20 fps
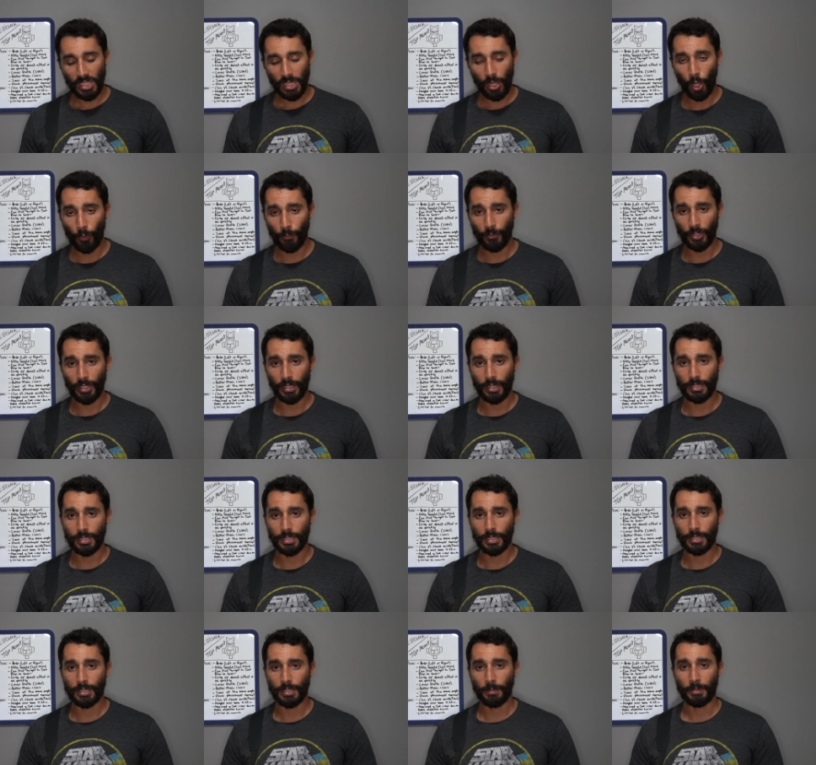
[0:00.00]
hopefully this
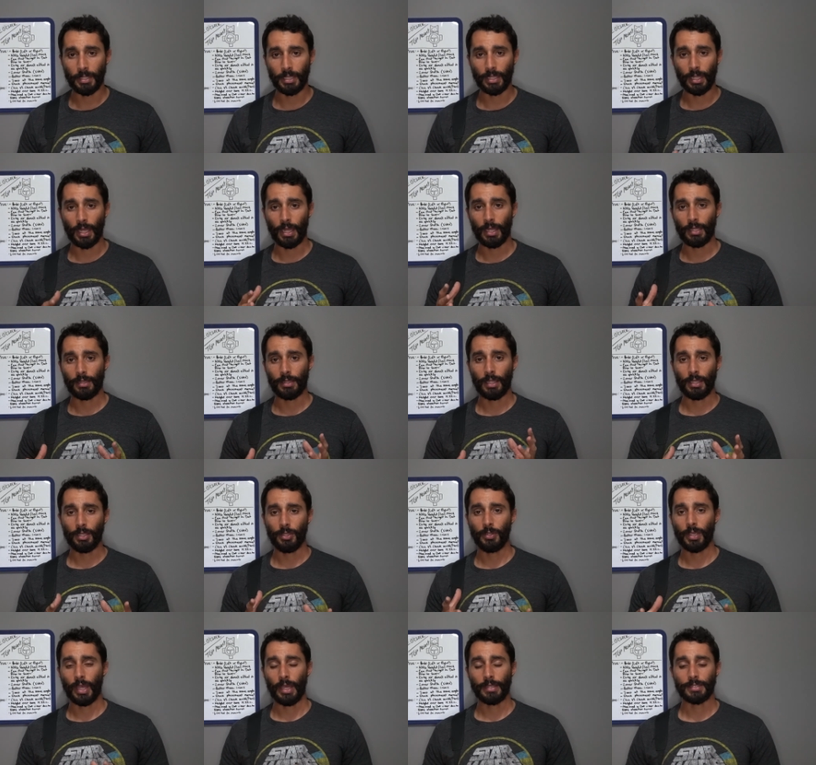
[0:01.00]
is something that
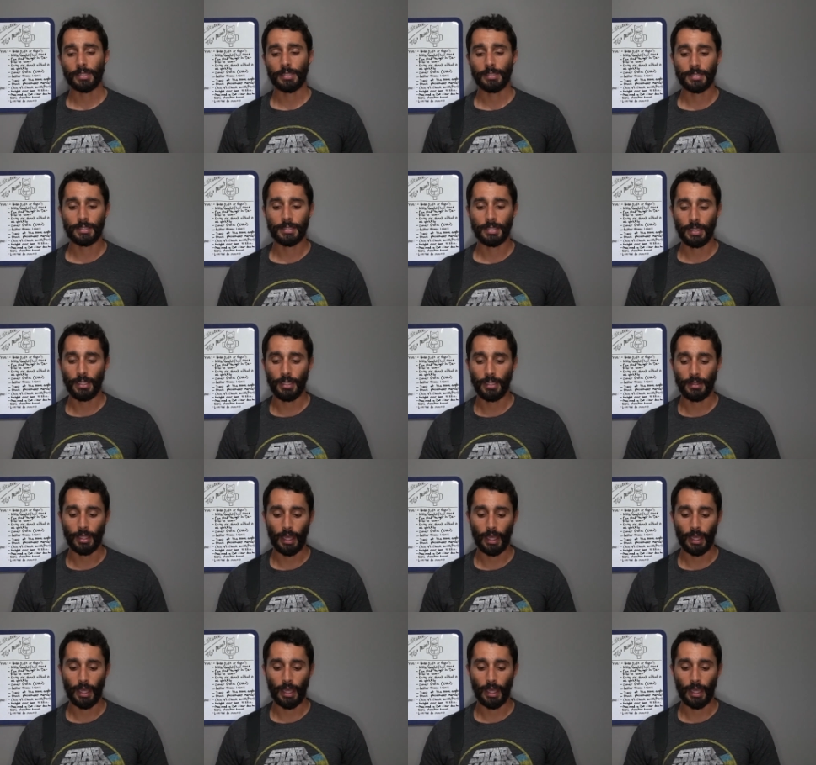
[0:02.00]
you guys can see,